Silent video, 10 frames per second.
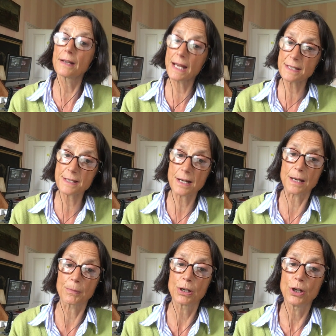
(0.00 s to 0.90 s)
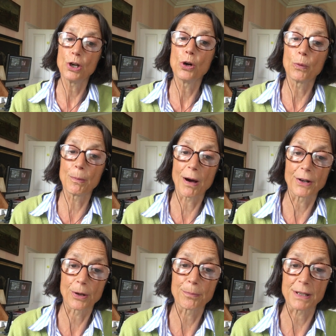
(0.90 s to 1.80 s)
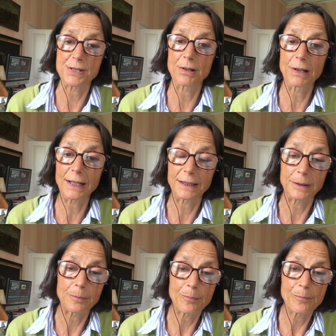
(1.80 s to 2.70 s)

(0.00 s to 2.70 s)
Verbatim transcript: Next time, we might not be so lucky.